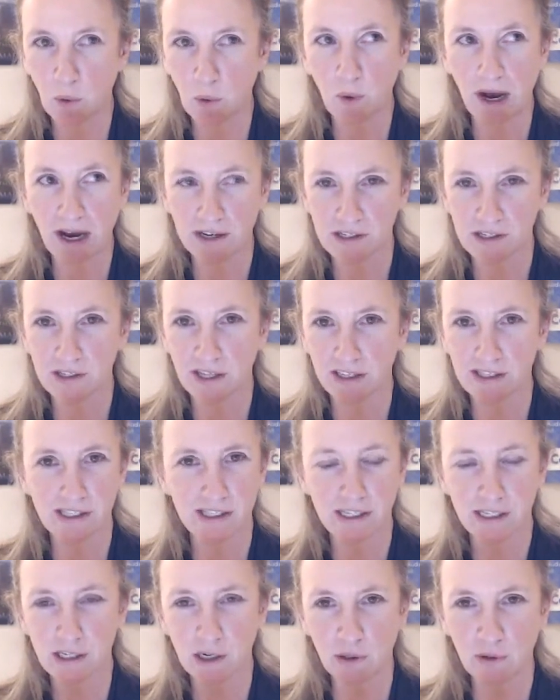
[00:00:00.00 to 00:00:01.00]
go out
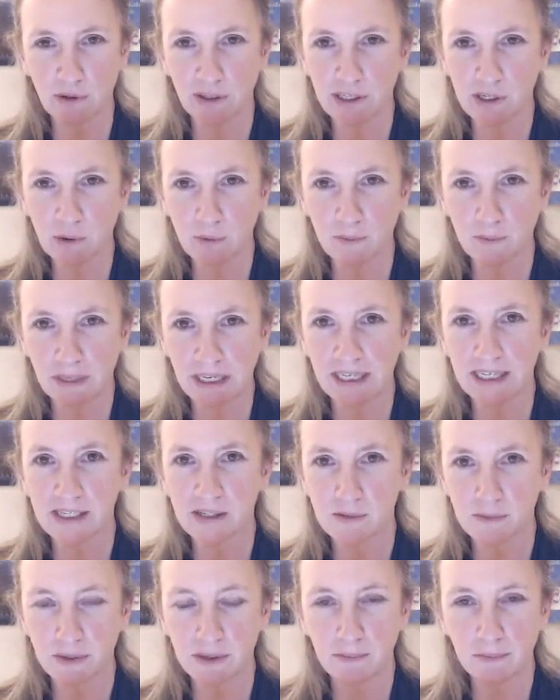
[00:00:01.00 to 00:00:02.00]
that, they don't mean
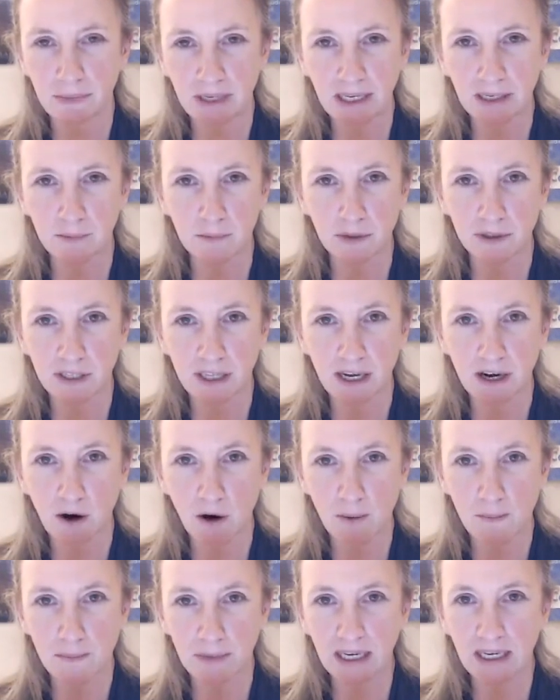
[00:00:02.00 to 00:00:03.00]
to be mean, but they
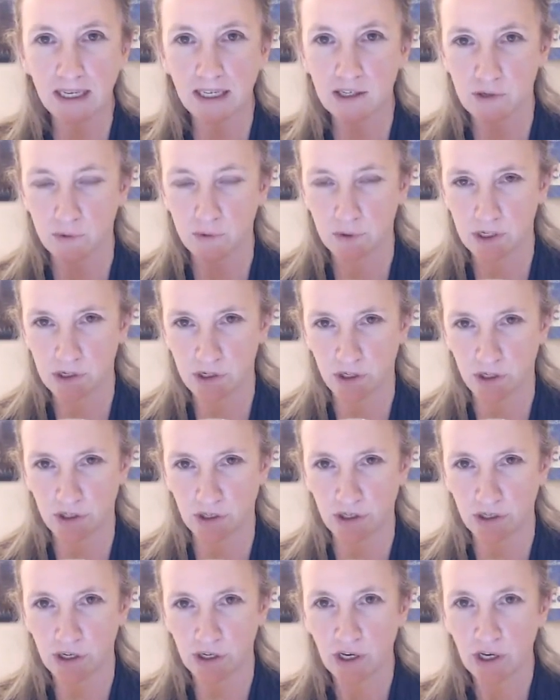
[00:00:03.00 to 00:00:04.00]
are mean to each
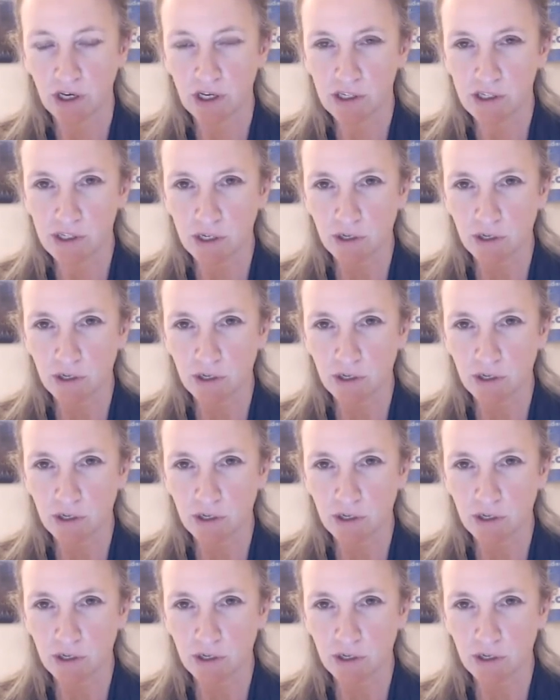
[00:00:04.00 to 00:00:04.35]
other. So